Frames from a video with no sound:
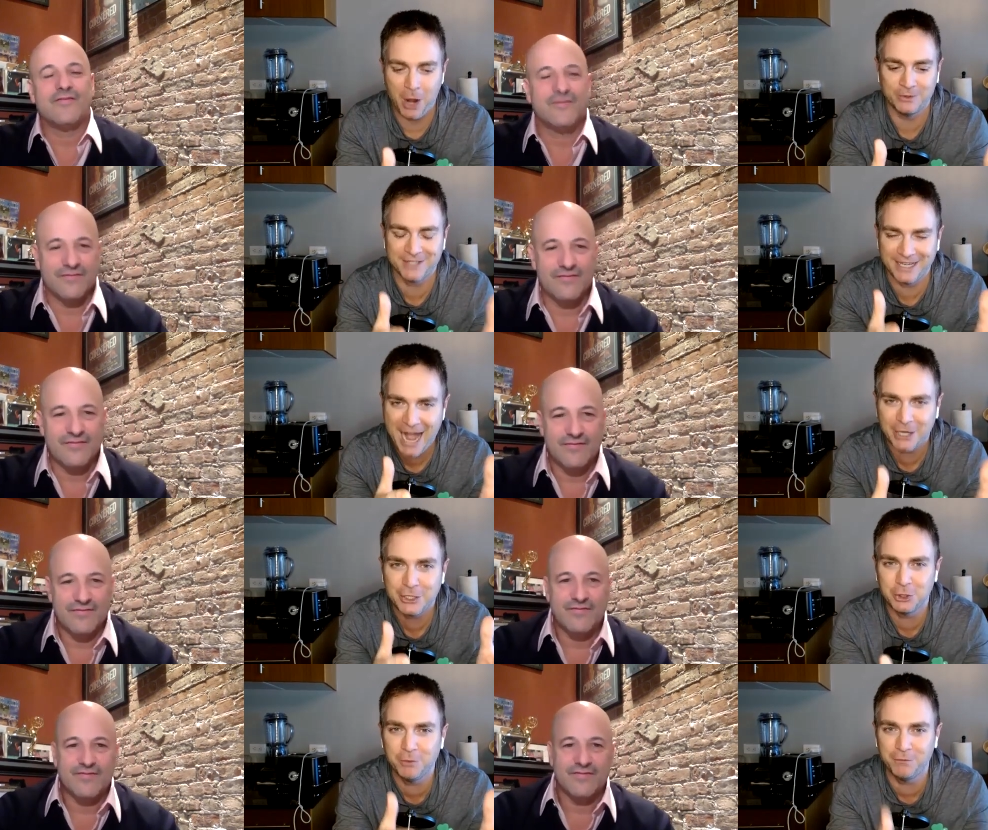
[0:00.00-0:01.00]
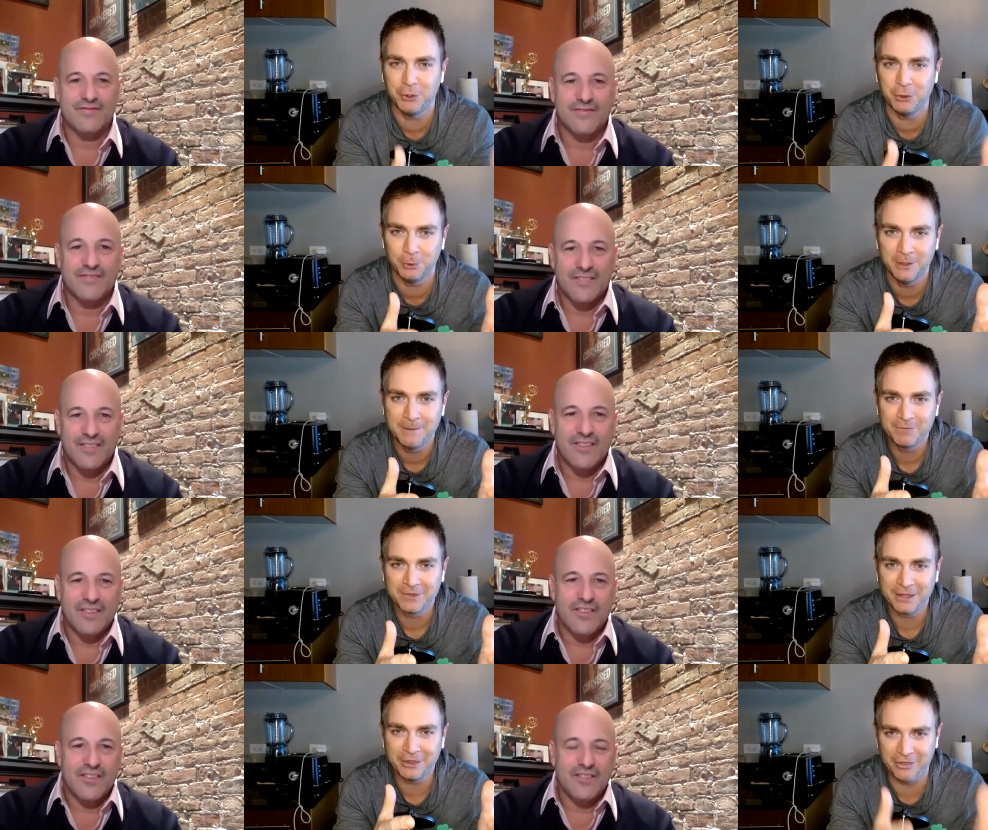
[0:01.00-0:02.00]
Speaker 1: out. Like, how did you view
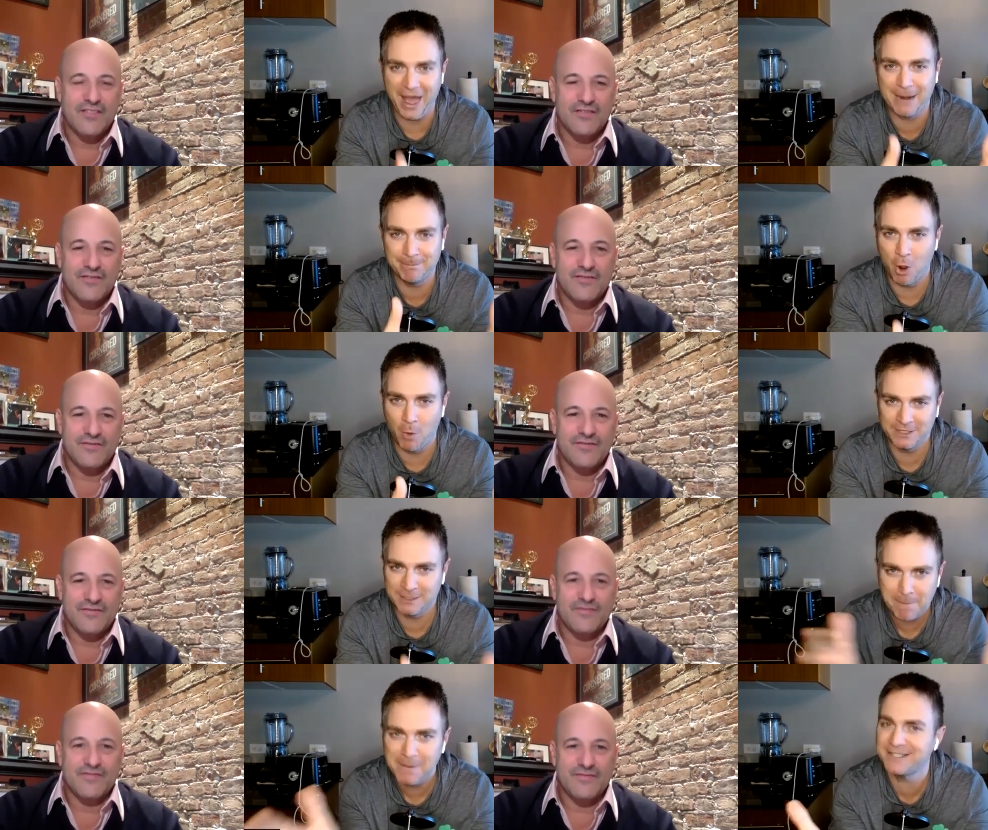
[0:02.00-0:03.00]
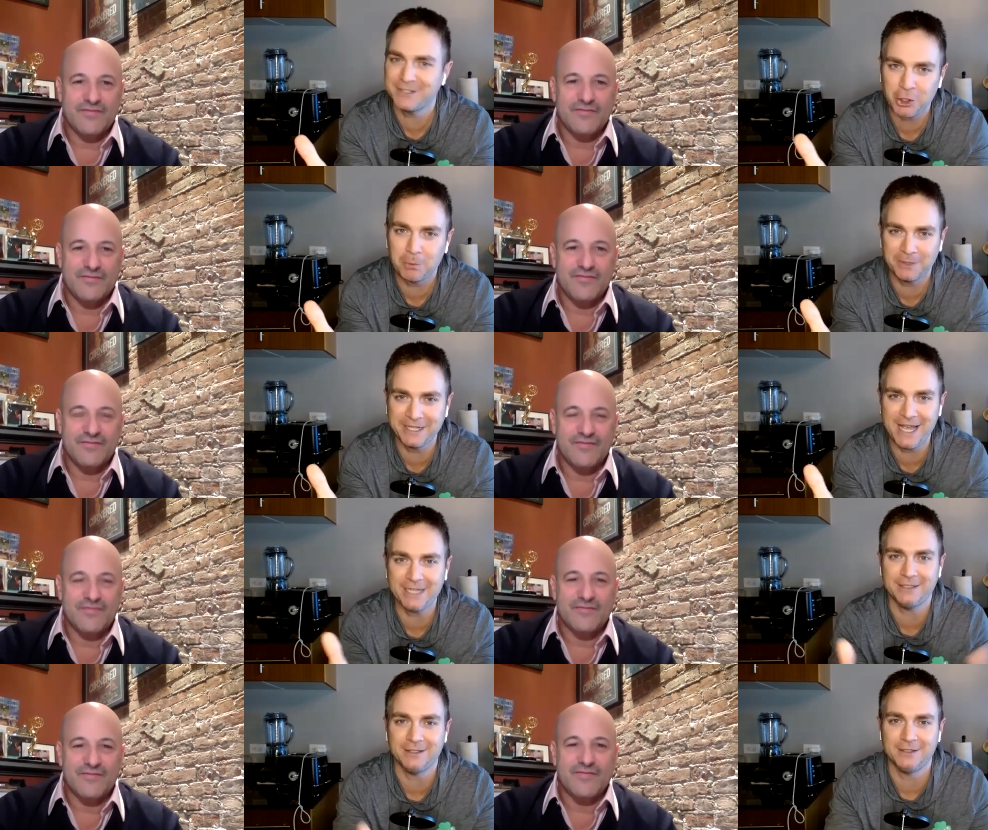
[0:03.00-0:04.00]
that moment. Am I misinterpreting
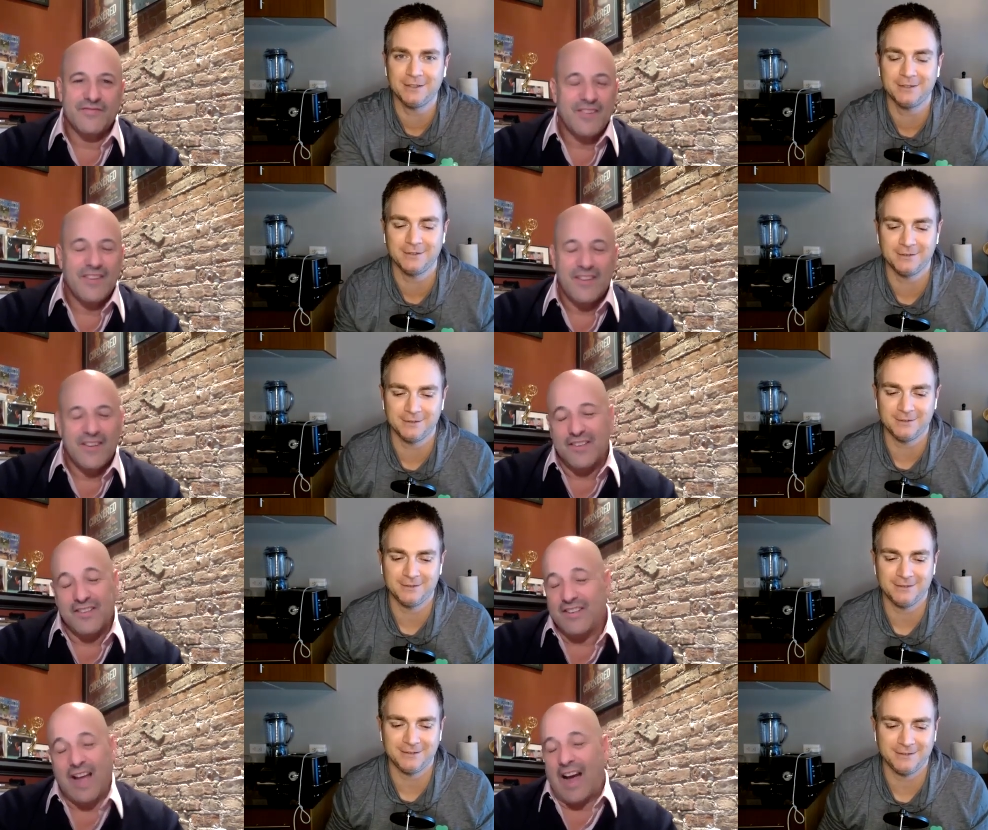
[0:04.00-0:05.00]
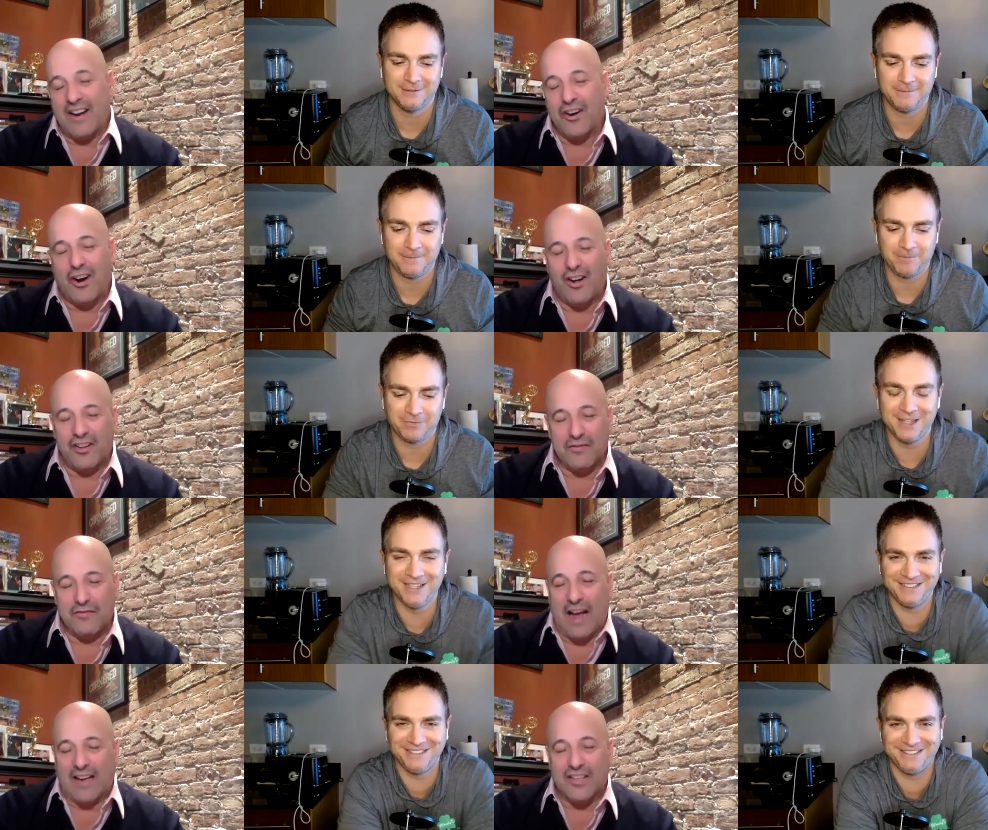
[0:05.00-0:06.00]
that? Not
Speaker 2: at all. In
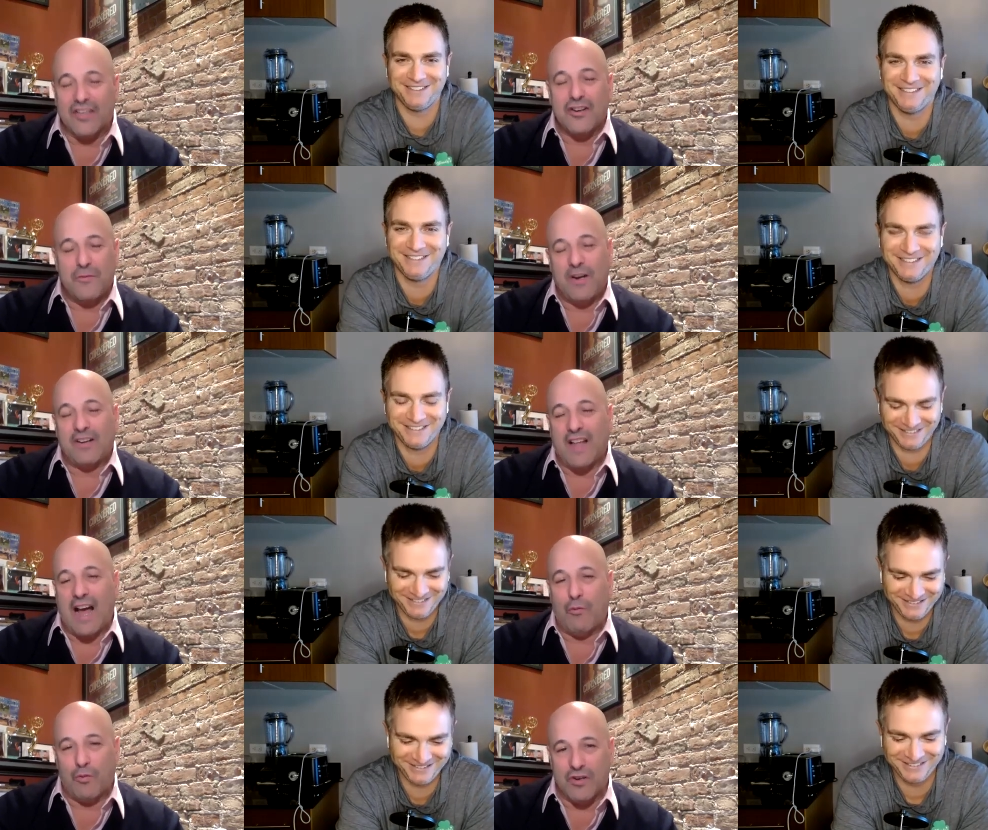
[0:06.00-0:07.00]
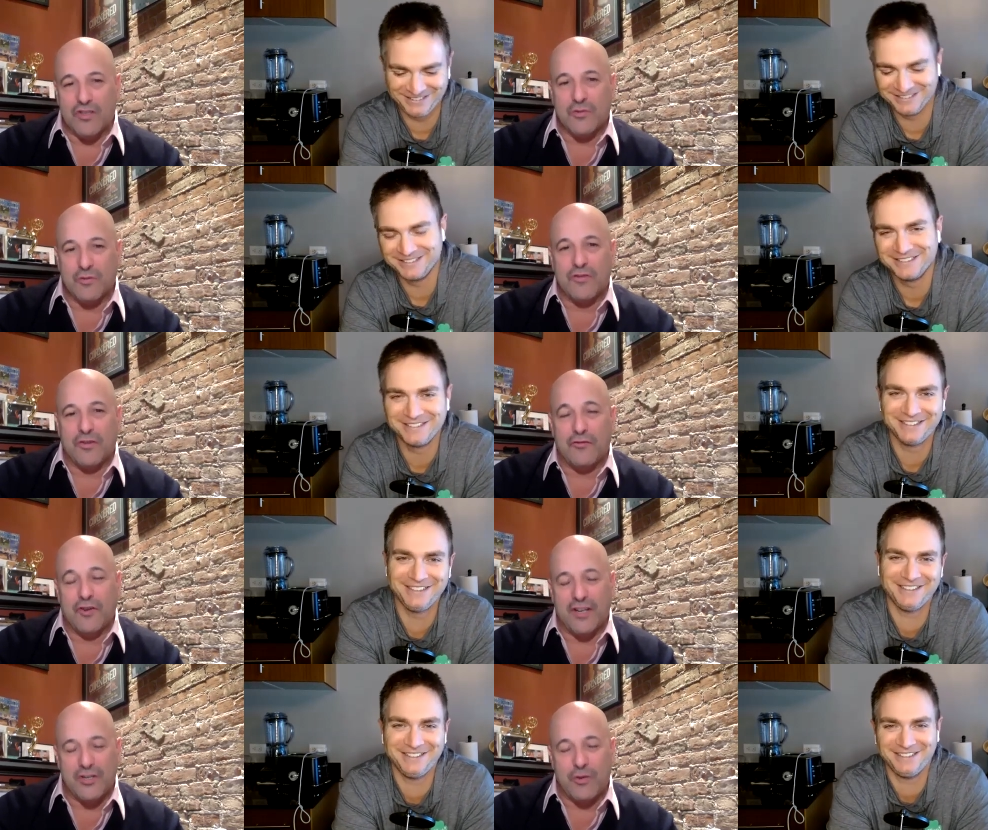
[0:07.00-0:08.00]
fact, it could have been a lot worse with the
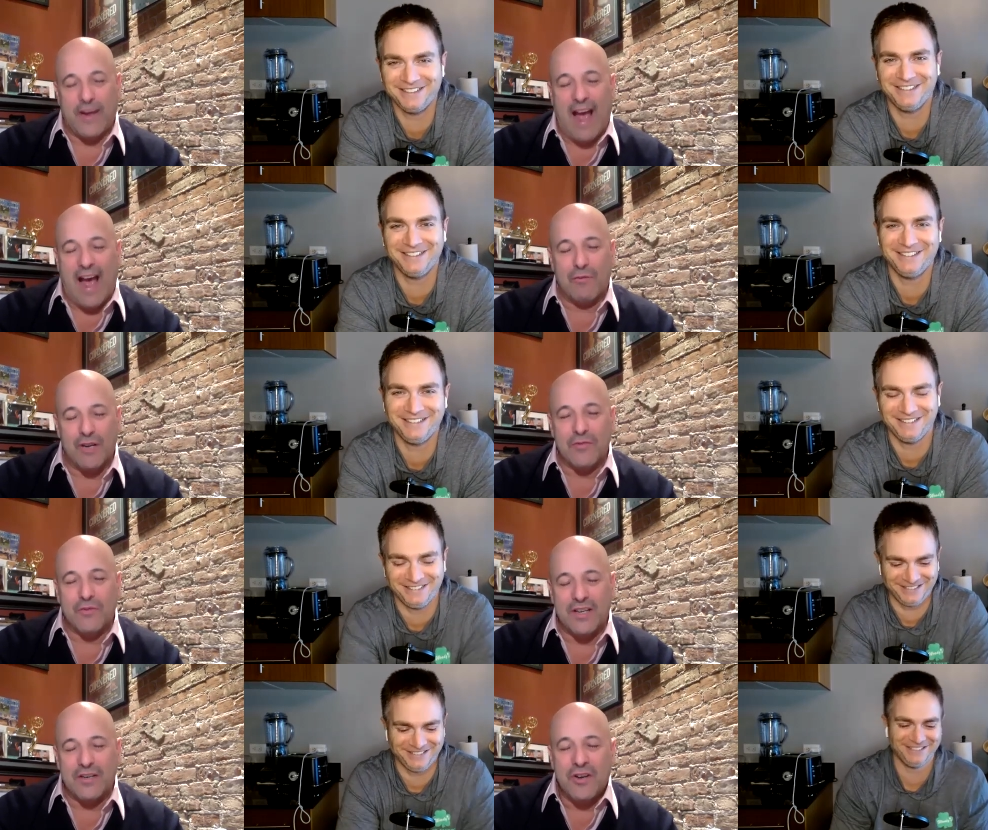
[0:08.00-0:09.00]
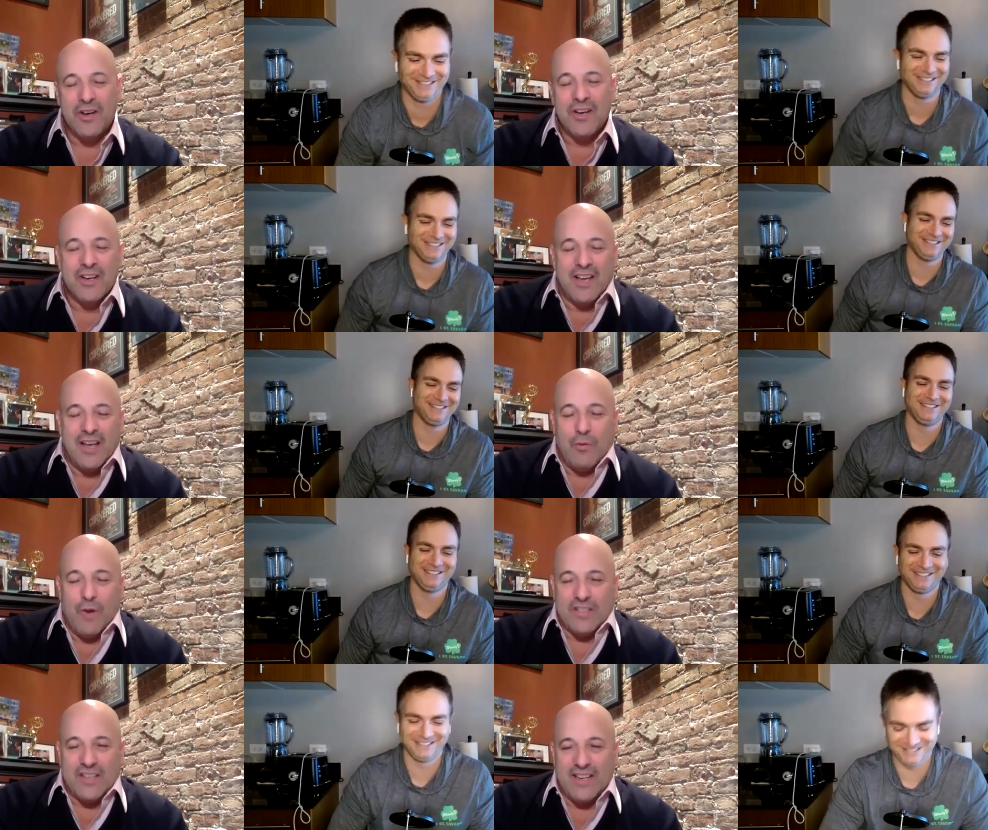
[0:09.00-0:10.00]
footage we had. we, we, it
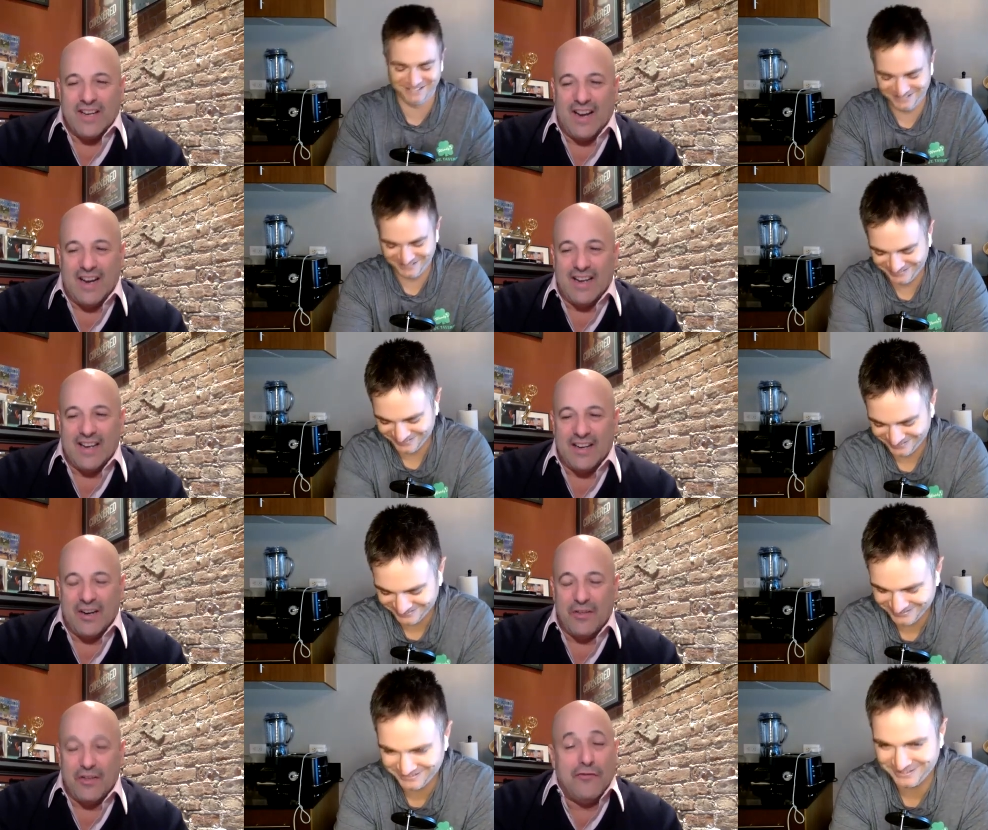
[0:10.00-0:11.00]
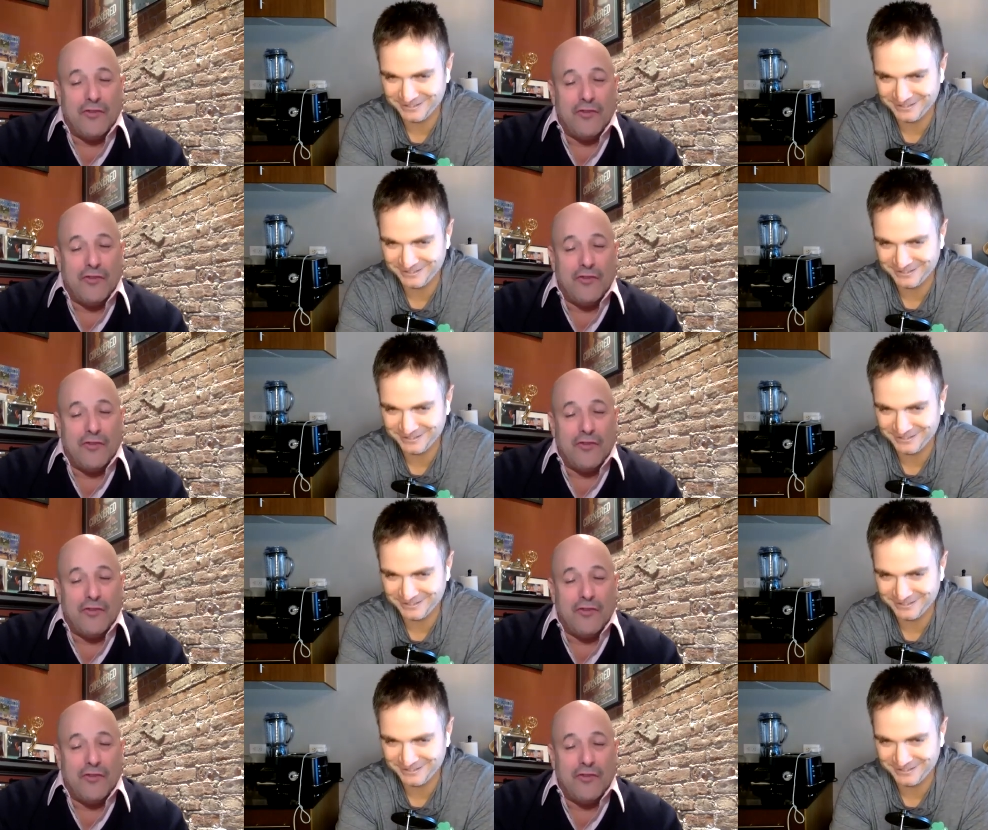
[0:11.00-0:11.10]
wasn't, uh, you know, the